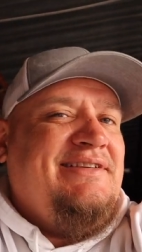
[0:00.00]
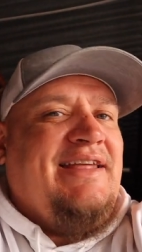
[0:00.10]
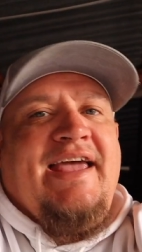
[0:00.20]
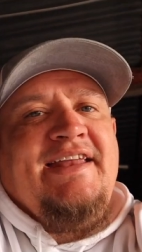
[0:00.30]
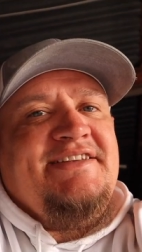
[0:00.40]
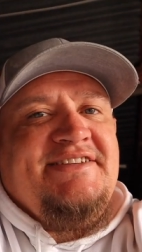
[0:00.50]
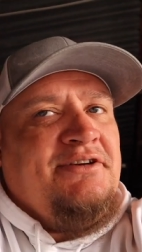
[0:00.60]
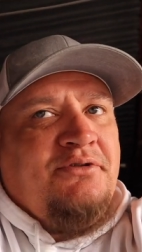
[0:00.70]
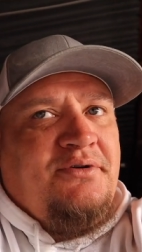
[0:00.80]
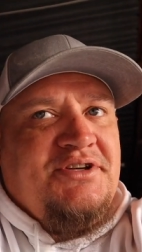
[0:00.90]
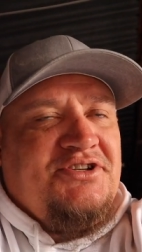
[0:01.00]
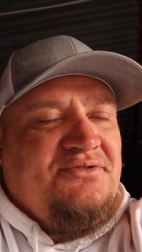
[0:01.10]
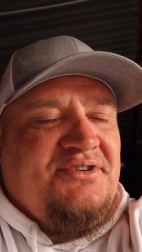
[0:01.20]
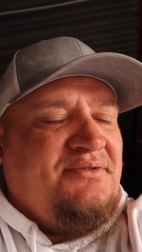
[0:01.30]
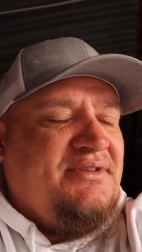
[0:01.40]
had zero
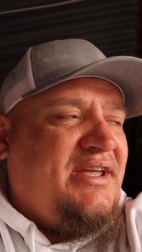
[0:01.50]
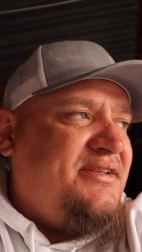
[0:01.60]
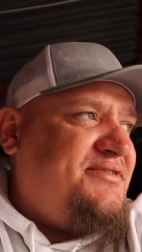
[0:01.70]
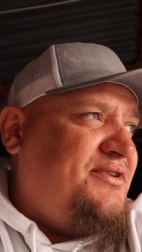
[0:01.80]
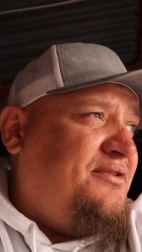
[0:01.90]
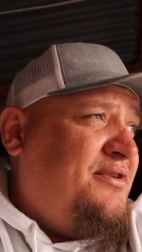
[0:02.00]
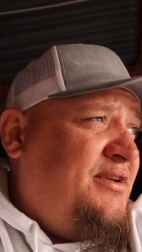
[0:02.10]
issues doing that. So